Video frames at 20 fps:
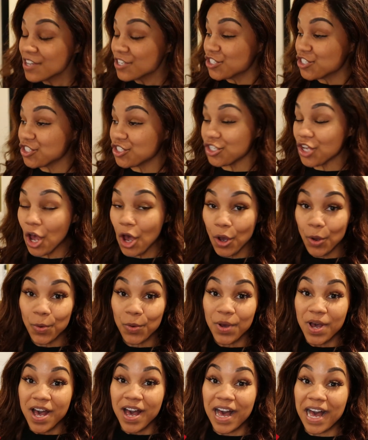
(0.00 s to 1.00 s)

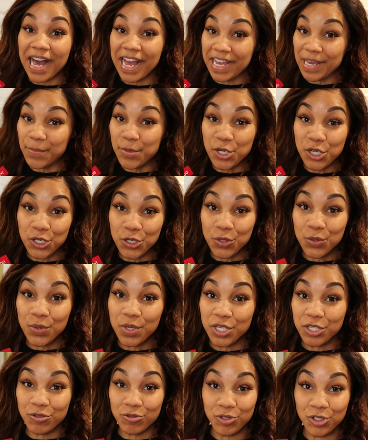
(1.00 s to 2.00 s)
So, I am a new
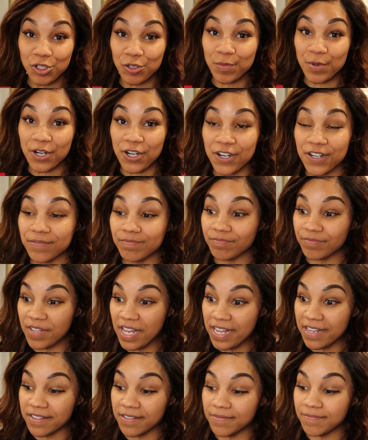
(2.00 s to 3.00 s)
YouTuber,
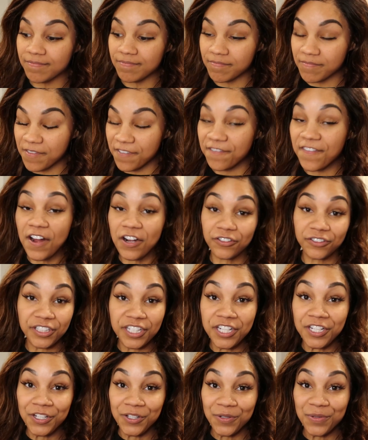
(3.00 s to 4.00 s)
like
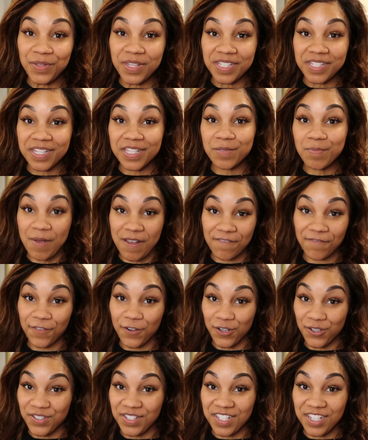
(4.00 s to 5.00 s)
fairly new. This is my
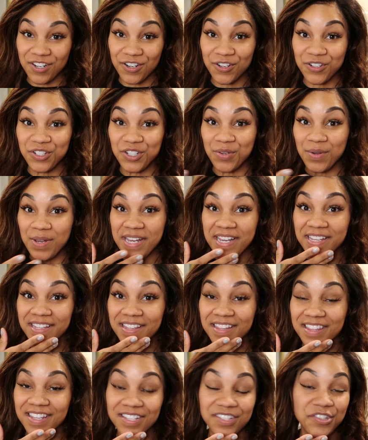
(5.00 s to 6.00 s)
first year
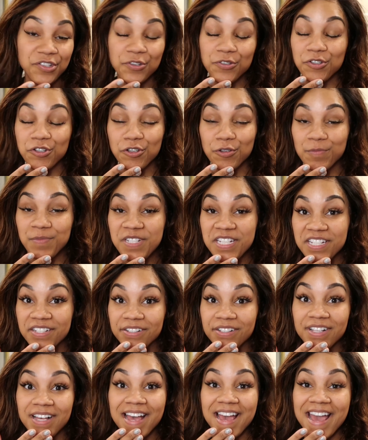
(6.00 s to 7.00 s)
doing this YouTube
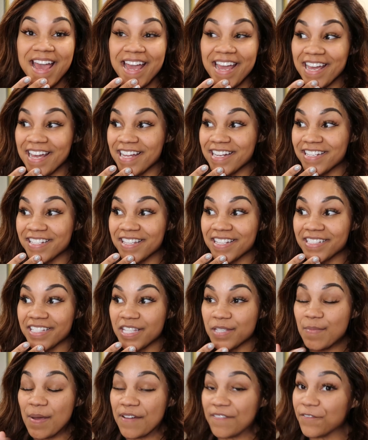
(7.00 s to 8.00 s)
deal, and
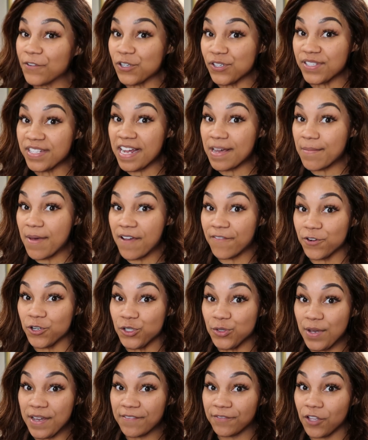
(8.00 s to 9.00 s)
this is my first time ever
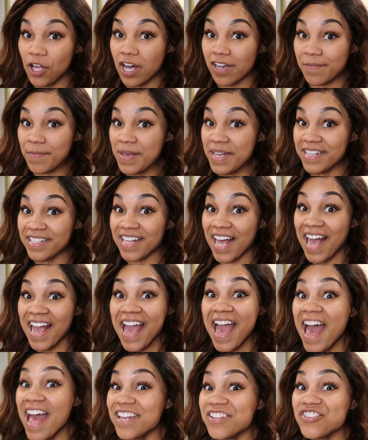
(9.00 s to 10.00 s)
doing Vlogmas. I
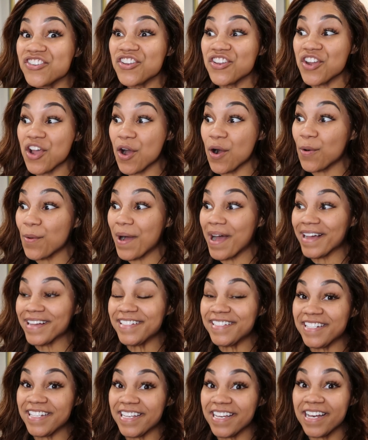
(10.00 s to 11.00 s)
had no
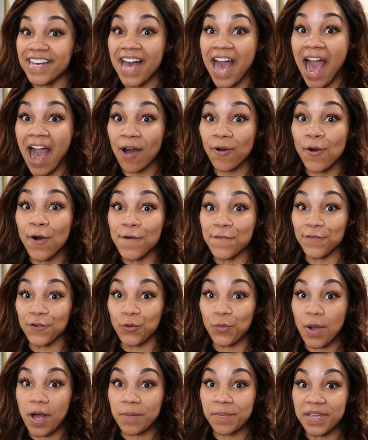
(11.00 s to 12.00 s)
idea how
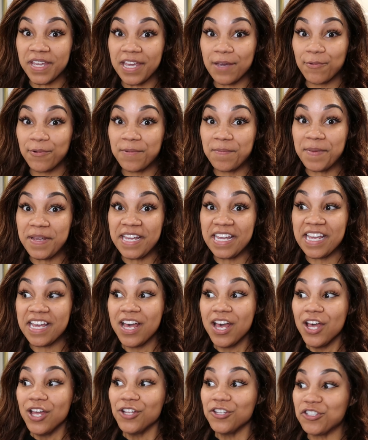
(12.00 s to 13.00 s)
overwhelming it would be
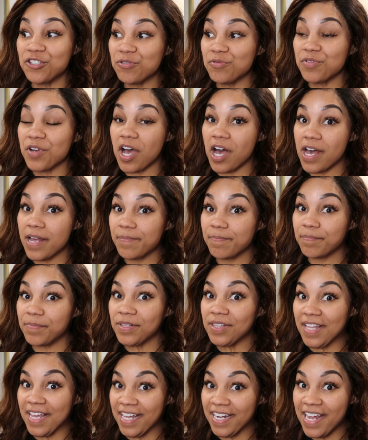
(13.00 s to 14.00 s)
to not
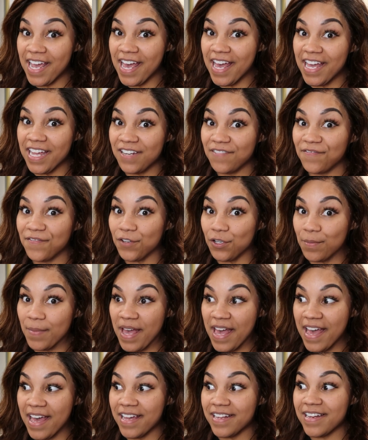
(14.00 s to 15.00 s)
plan ahead, film
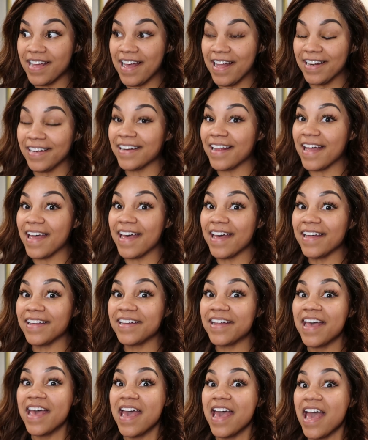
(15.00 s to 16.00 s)
ahead, edit
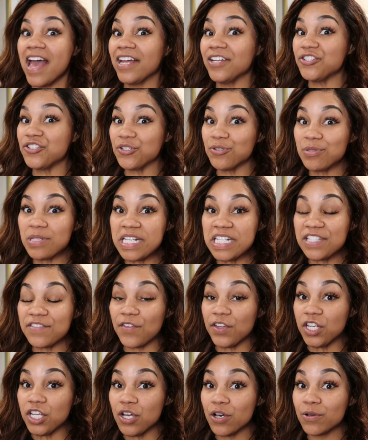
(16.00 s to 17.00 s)
ahead, and do these
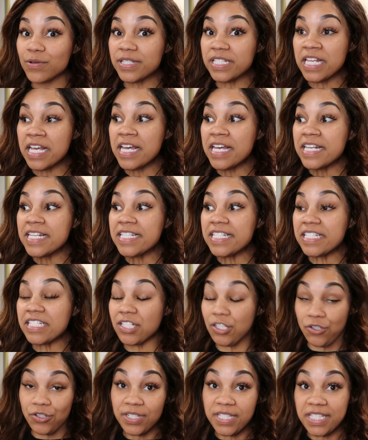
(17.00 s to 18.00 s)
videos
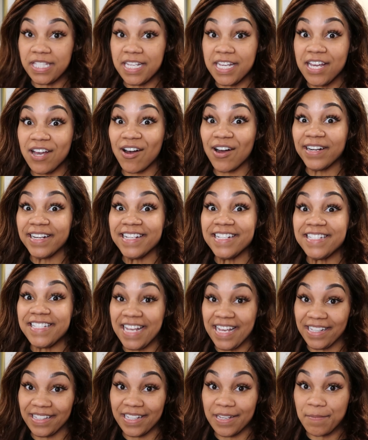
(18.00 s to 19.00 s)
seriously on a
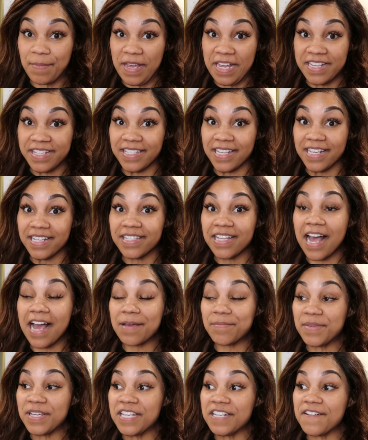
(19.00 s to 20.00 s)
daily basis.
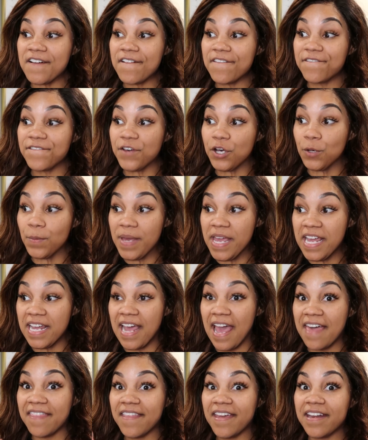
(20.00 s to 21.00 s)
I mean,
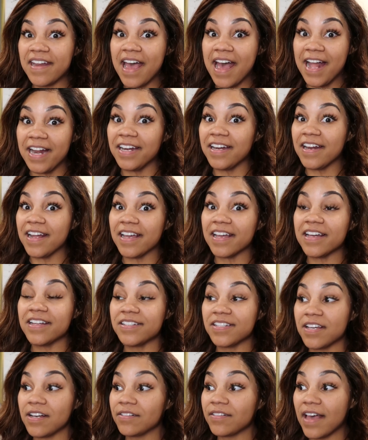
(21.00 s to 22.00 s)
filming and then editing
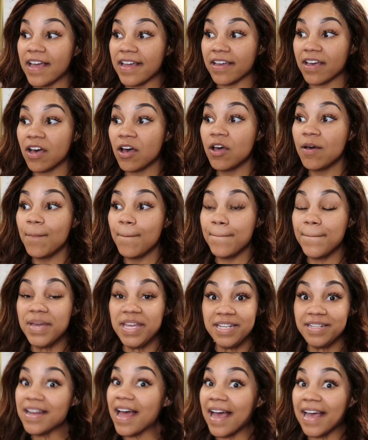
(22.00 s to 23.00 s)
until like
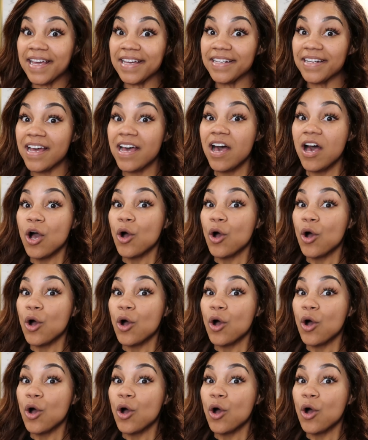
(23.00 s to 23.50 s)
midnight.